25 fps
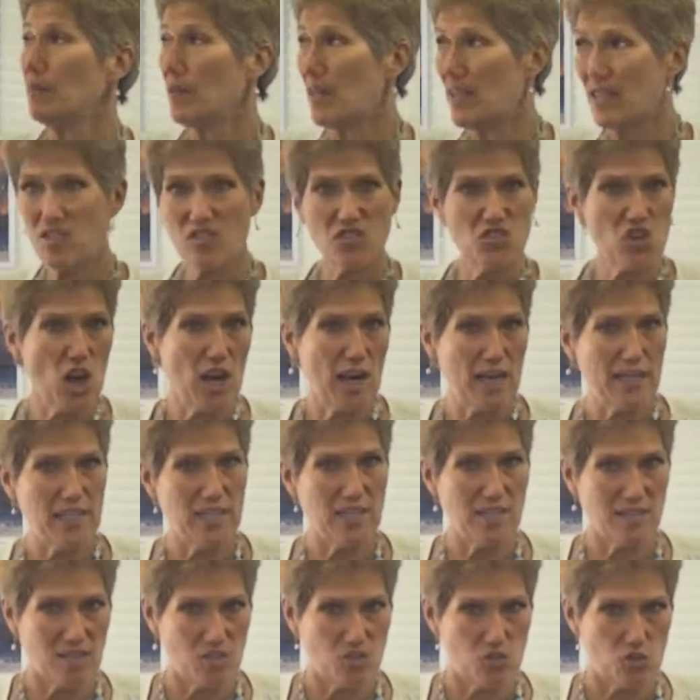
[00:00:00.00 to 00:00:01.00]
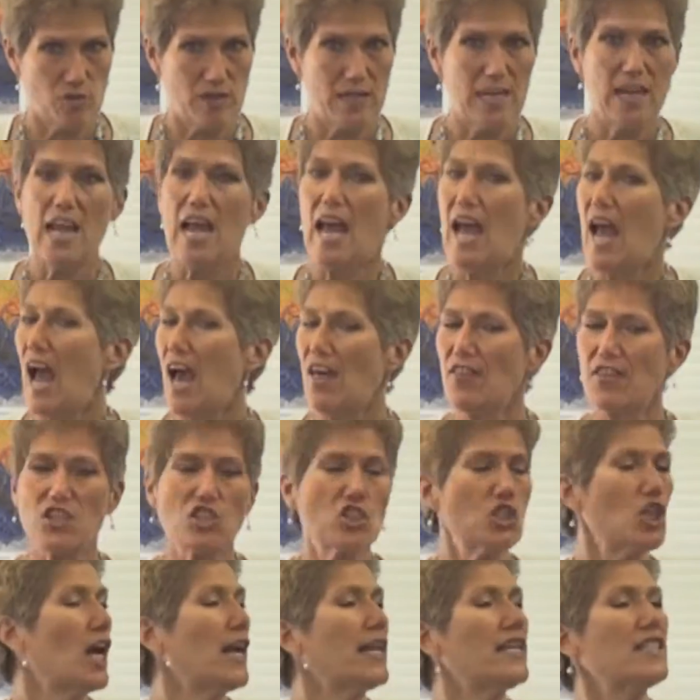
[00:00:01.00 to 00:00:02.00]
is Chinese history. And the
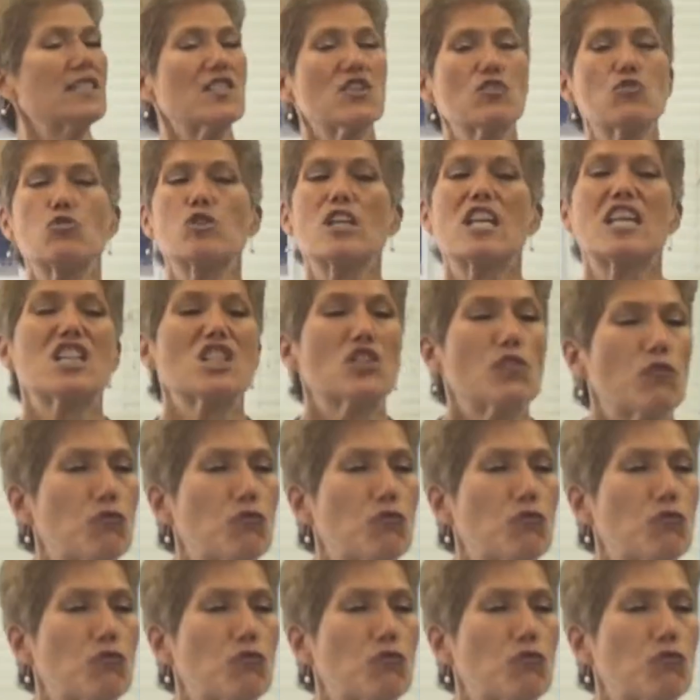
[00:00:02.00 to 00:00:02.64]
Chinese history